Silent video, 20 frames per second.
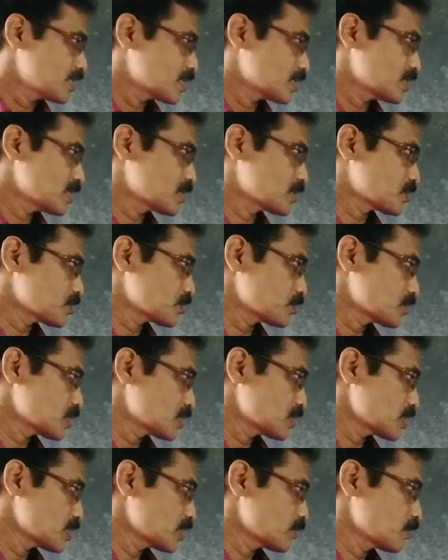the
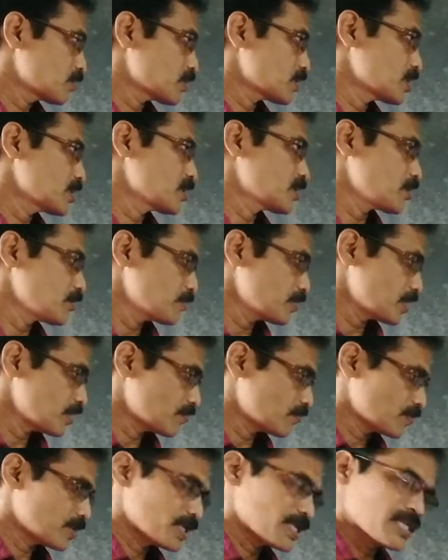total
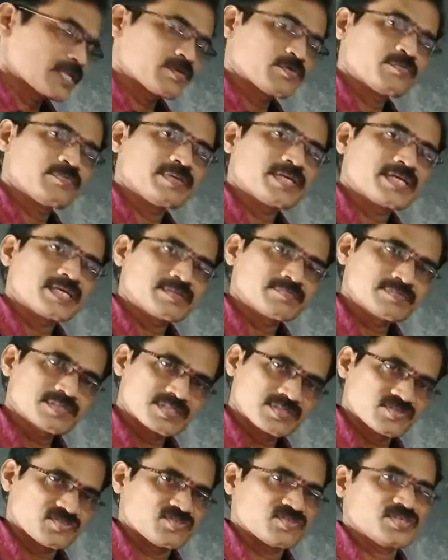polynomial value becomes
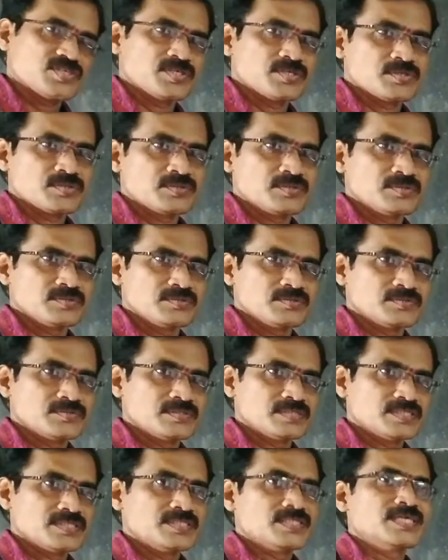0,
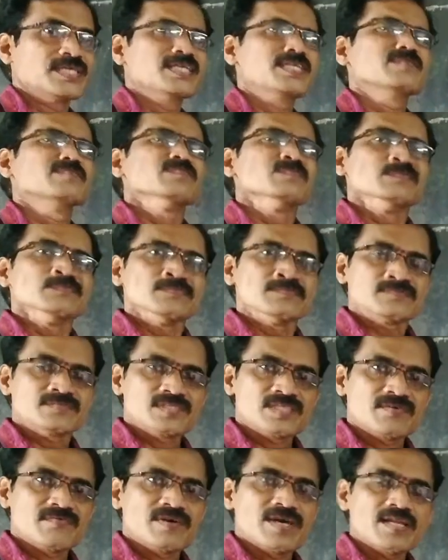then
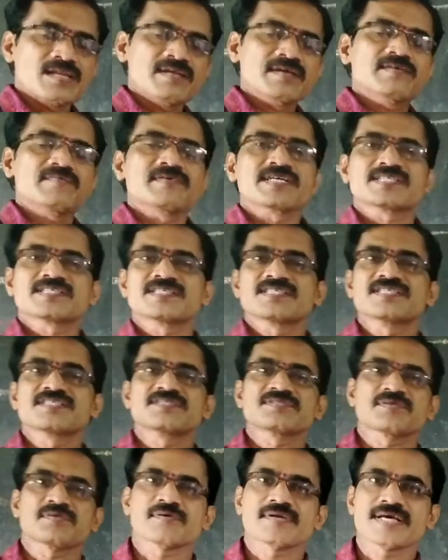the value of x
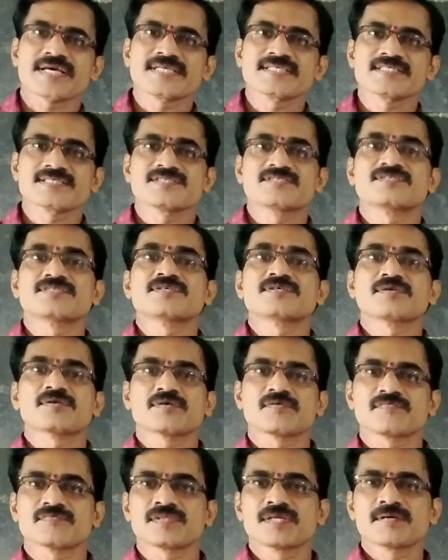is known as zero
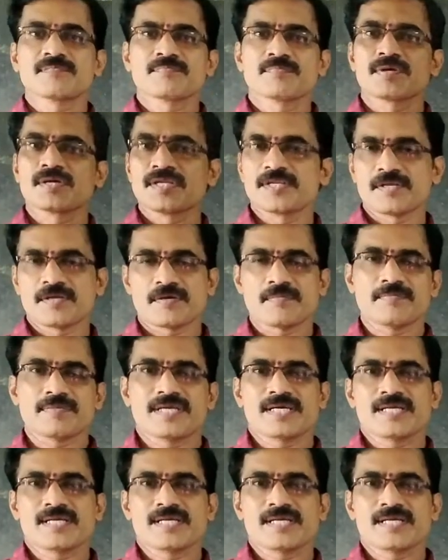of the polynomial.